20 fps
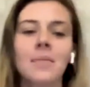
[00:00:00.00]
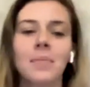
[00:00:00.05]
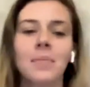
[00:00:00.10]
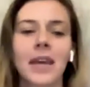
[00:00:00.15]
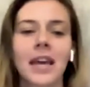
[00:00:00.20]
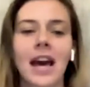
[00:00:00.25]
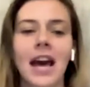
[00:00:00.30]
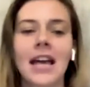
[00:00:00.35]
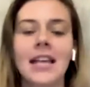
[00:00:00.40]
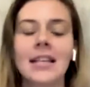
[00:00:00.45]

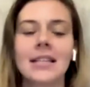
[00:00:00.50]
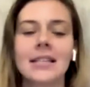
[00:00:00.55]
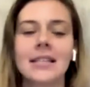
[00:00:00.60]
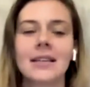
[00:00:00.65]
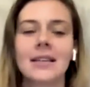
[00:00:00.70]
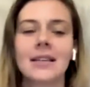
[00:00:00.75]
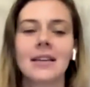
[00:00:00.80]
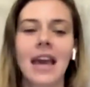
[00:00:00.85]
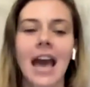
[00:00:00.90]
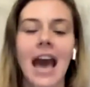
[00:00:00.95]

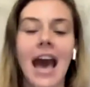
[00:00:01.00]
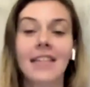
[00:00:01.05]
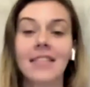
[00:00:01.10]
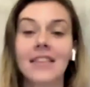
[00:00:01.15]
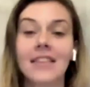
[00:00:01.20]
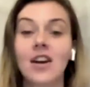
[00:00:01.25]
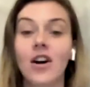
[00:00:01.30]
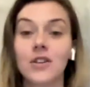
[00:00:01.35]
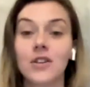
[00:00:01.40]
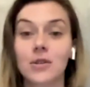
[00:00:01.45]
because
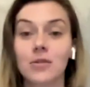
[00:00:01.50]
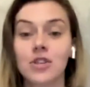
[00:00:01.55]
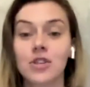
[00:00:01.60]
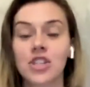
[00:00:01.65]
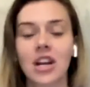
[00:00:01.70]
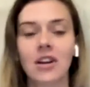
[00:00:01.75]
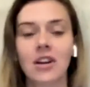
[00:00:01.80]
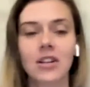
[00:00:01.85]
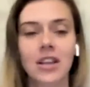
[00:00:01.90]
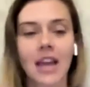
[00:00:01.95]
Kathy
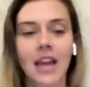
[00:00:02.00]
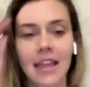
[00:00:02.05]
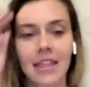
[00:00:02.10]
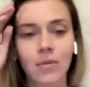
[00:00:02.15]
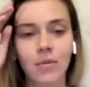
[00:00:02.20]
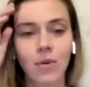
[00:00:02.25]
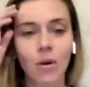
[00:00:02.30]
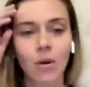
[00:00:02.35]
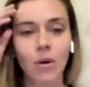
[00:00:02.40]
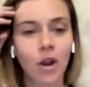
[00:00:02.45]

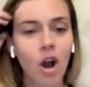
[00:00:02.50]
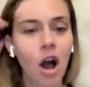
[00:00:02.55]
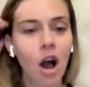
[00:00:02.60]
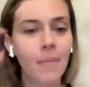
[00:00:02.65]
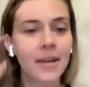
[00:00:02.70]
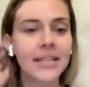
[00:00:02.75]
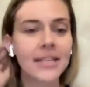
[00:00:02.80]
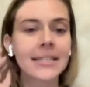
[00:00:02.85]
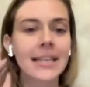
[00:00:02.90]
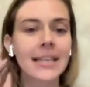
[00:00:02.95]
wrote in a
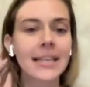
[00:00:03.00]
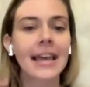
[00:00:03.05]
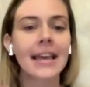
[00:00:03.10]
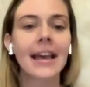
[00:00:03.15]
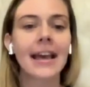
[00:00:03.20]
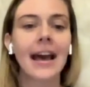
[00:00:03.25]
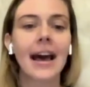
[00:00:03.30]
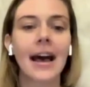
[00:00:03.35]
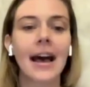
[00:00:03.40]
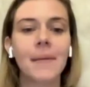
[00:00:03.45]
comment
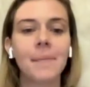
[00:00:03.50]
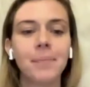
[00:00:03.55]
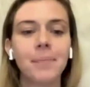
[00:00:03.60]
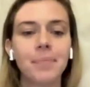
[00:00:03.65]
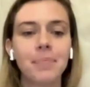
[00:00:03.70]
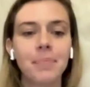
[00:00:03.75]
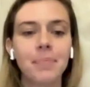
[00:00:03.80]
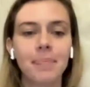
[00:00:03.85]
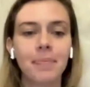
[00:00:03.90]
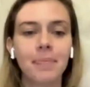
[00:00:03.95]
saying,
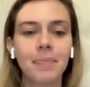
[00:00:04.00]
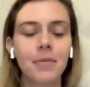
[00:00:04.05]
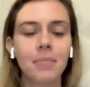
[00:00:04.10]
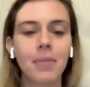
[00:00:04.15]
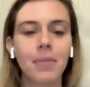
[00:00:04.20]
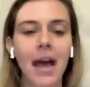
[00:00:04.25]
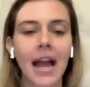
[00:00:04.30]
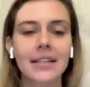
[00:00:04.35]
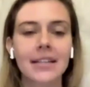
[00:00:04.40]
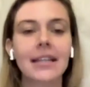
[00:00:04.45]

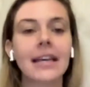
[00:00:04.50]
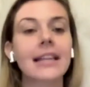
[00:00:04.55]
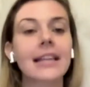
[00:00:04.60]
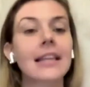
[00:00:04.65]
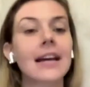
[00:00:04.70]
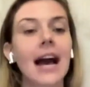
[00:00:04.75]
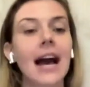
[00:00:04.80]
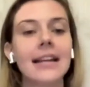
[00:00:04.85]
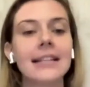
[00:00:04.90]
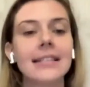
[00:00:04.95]
back to like
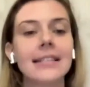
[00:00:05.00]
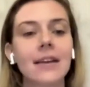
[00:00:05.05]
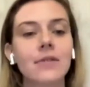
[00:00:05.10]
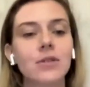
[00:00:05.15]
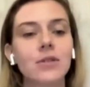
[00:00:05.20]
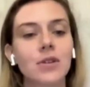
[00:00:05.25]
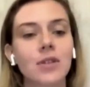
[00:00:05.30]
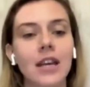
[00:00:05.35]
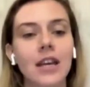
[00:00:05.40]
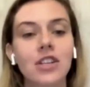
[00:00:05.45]
the guidance
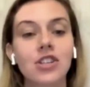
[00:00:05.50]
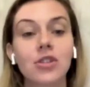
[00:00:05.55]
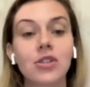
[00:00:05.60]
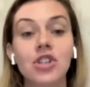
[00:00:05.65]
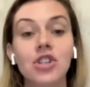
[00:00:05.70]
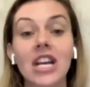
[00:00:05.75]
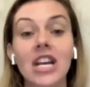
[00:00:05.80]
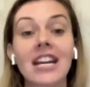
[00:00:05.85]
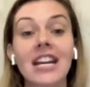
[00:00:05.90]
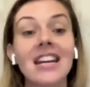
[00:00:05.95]
counselor thing. So
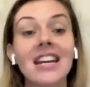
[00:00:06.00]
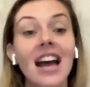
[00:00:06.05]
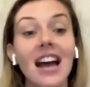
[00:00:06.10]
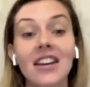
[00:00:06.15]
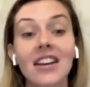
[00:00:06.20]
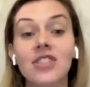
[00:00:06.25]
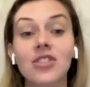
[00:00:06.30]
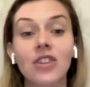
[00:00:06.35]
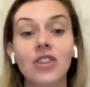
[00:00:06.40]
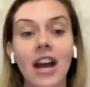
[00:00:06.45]
she had a
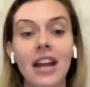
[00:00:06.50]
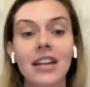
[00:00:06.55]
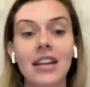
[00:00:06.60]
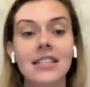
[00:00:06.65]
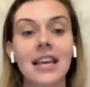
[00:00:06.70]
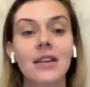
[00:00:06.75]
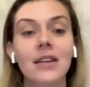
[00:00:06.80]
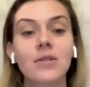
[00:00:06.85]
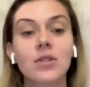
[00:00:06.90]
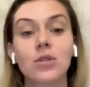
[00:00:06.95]
nun as her
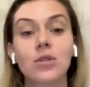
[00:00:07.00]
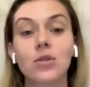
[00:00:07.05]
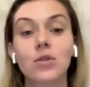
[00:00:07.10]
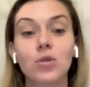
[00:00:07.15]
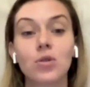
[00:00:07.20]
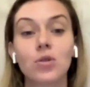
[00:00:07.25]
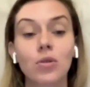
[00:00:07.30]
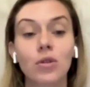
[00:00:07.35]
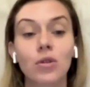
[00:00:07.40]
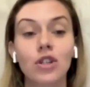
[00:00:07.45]
guidance counselor
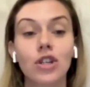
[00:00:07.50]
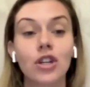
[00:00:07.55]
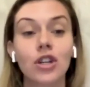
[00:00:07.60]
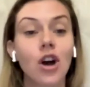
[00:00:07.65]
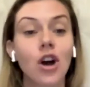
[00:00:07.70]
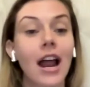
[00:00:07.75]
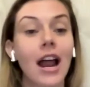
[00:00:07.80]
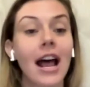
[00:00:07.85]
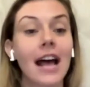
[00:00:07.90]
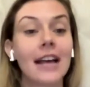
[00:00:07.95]
who told her to
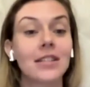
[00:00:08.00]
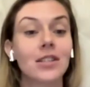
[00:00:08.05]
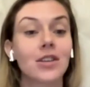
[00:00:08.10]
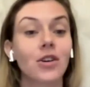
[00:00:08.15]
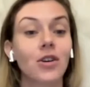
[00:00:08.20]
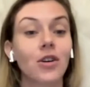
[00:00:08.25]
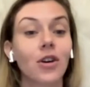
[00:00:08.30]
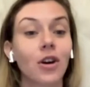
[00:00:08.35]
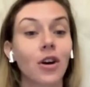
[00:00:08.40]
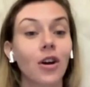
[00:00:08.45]
not ask
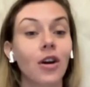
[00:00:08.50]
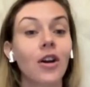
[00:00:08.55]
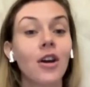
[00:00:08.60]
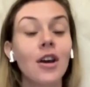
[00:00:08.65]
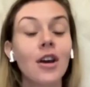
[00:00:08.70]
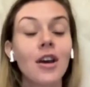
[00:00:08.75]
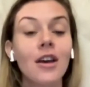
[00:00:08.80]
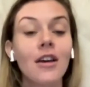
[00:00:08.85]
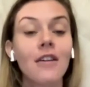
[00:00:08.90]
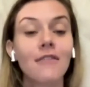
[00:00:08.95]
her
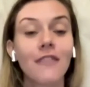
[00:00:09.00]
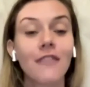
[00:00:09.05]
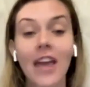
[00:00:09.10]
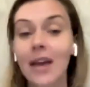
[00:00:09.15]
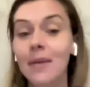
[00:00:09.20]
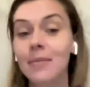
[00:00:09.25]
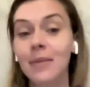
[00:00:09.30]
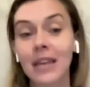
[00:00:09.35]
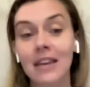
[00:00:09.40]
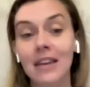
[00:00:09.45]

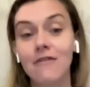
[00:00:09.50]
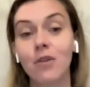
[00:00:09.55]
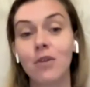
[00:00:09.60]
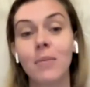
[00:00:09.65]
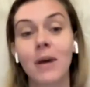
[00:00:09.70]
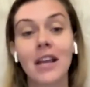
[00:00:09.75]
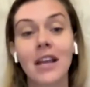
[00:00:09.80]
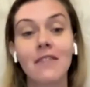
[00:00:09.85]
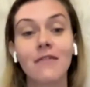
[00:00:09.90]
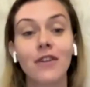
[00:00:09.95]
family for
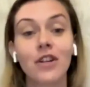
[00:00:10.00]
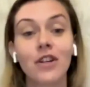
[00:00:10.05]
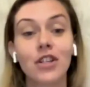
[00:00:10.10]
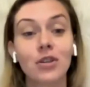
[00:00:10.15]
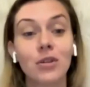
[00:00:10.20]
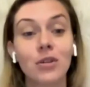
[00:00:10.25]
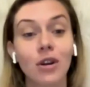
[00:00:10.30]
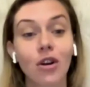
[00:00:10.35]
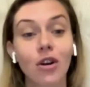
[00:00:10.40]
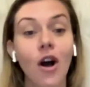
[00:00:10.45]
money for a
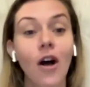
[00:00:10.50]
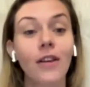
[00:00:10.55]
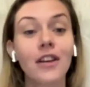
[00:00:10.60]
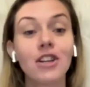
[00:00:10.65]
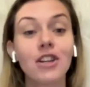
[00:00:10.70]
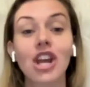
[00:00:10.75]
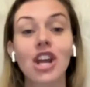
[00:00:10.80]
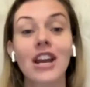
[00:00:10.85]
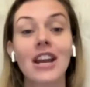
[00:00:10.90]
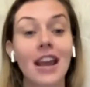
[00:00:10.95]
2-year
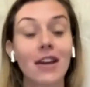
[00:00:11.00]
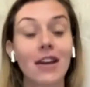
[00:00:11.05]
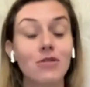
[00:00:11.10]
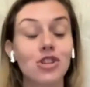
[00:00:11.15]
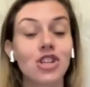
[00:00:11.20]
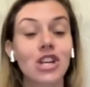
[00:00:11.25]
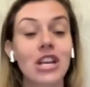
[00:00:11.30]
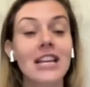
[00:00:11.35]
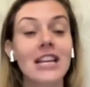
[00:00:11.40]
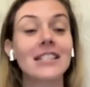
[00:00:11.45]
college. And now
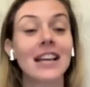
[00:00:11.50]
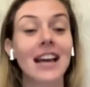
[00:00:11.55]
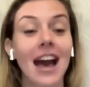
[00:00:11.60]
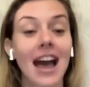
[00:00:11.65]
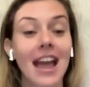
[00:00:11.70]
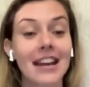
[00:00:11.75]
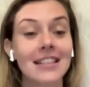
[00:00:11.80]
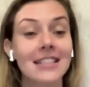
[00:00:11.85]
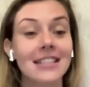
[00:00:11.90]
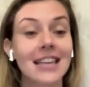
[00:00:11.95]
she's a
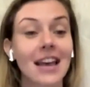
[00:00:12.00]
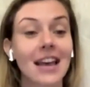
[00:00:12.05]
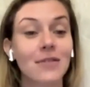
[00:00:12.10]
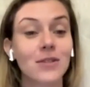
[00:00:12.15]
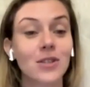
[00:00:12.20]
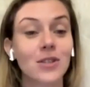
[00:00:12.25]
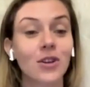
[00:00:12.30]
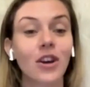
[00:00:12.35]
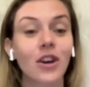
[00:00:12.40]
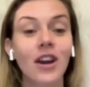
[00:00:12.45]
guidance
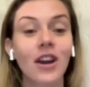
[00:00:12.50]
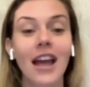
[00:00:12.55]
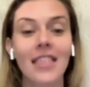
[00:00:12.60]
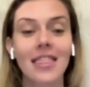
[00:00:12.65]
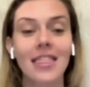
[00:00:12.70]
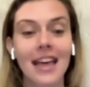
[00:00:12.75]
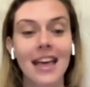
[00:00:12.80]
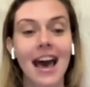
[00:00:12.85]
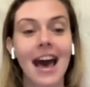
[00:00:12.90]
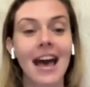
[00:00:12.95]
counselor.
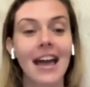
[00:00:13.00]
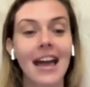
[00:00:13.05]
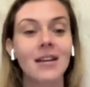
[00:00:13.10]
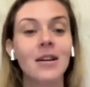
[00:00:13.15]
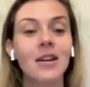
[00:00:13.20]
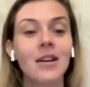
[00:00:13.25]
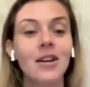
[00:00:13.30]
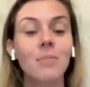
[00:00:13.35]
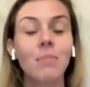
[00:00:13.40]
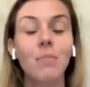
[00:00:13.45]
And that
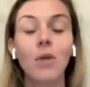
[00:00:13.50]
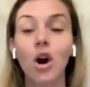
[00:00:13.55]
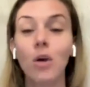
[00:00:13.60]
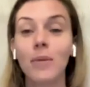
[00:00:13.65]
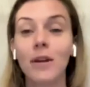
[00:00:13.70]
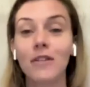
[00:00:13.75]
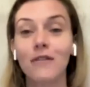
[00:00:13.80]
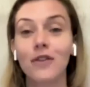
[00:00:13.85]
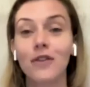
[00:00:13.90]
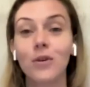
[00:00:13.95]

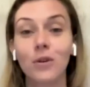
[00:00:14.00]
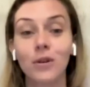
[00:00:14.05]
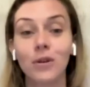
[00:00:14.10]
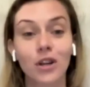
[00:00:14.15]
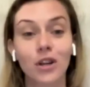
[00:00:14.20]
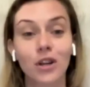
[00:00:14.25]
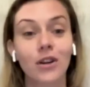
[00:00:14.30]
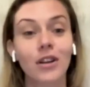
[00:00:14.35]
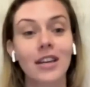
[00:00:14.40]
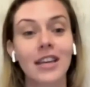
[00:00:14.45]
moment
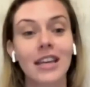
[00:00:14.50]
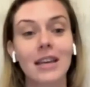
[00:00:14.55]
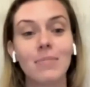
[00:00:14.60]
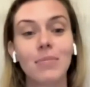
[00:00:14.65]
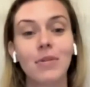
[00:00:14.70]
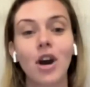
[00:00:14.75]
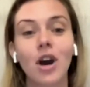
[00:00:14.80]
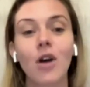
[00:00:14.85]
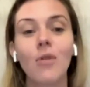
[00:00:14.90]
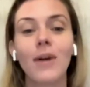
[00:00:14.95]
fueled her to
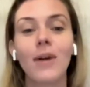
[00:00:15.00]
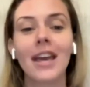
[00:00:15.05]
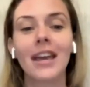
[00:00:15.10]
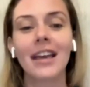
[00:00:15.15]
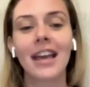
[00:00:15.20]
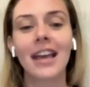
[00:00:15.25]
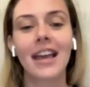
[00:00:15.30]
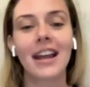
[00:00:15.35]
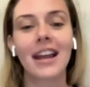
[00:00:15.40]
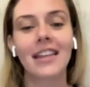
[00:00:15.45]
keep
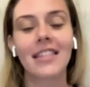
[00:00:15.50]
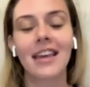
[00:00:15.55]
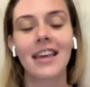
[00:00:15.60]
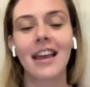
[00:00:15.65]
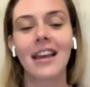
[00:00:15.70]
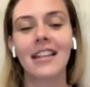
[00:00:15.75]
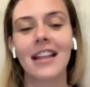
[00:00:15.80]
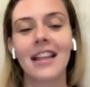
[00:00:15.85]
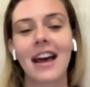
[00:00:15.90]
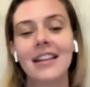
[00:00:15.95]
going. And I
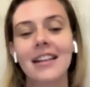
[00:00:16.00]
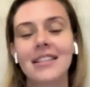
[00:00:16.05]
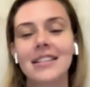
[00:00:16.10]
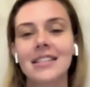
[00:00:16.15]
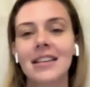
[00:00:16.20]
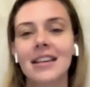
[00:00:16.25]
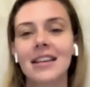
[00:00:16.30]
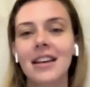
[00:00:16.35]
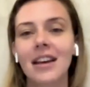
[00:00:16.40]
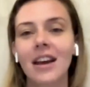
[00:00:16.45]
think
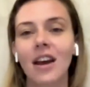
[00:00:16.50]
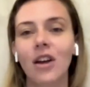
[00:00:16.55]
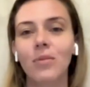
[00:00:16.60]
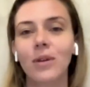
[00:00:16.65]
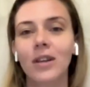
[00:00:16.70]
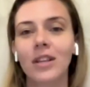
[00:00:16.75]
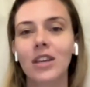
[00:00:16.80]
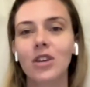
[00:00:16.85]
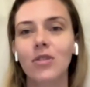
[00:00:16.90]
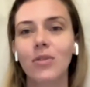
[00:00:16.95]
that's a
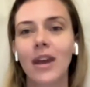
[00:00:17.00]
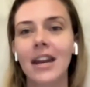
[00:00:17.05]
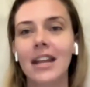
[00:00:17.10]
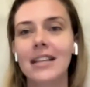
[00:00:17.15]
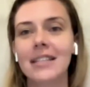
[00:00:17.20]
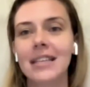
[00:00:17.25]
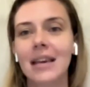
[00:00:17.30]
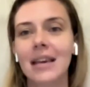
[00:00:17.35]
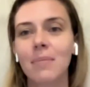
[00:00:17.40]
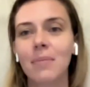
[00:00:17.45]
really great
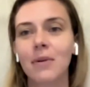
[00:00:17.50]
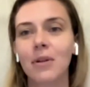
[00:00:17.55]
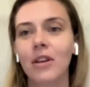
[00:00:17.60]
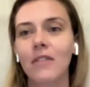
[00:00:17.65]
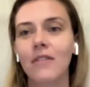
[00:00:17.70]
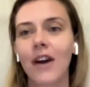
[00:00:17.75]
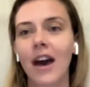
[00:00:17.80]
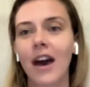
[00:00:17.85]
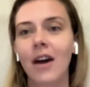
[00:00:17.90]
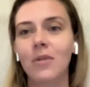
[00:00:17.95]
example
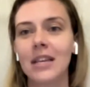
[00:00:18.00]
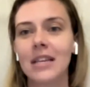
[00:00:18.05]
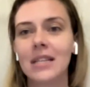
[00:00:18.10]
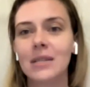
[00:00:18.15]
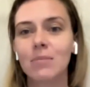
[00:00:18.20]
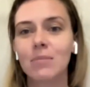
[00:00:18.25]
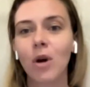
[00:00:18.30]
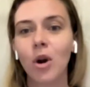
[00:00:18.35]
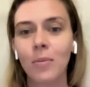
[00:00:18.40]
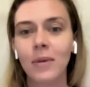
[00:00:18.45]
of how
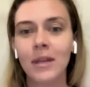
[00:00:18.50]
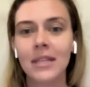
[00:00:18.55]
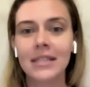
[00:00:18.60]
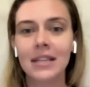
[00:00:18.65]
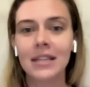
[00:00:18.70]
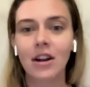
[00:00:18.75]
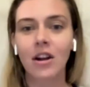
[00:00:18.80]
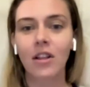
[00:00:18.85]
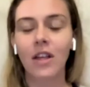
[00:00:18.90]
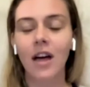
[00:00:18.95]
these
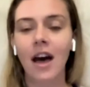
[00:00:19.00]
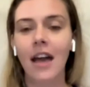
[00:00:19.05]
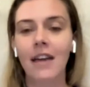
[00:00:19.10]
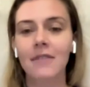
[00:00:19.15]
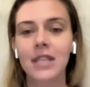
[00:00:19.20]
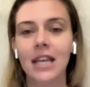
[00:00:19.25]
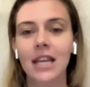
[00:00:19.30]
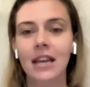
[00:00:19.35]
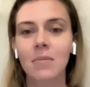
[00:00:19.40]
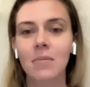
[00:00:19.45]
moments in our
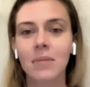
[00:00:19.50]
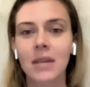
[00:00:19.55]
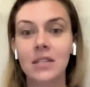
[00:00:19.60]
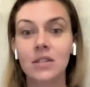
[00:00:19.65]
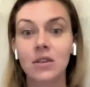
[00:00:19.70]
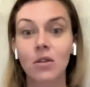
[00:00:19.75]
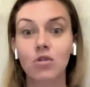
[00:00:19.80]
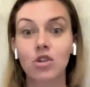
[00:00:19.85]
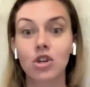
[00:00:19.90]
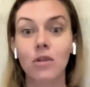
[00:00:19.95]
lives that can be
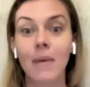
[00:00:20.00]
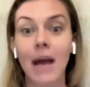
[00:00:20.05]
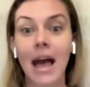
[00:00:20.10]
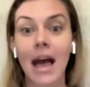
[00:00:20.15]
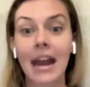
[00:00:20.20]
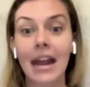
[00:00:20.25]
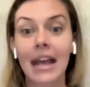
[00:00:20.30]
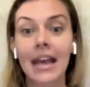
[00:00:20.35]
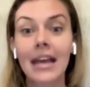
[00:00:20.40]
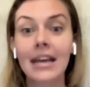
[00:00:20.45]
so
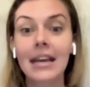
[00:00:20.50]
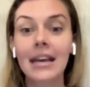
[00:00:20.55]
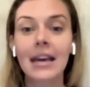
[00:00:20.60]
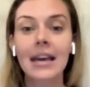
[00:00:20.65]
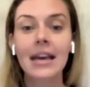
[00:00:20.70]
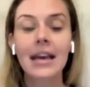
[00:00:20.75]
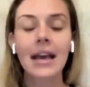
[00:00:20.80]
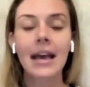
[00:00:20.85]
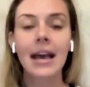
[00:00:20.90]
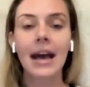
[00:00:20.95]
traumatic
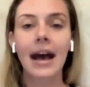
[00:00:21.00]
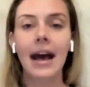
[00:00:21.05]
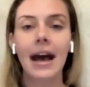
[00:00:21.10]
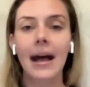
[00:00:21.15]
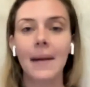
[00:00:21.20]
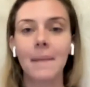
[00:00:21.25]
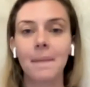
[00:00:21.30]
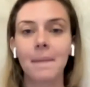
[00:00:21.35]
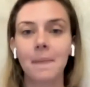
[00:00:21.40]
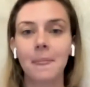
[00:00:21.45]

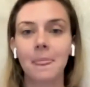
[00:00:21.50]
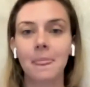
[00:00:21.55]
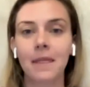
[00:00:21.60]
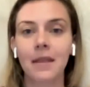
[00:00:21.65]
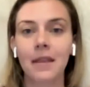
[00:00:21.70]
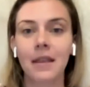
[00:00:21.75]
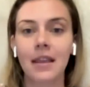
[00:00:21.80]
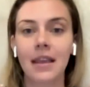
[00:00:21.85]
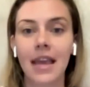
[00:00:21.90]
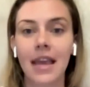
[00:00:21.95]
can
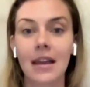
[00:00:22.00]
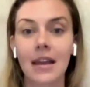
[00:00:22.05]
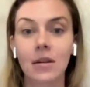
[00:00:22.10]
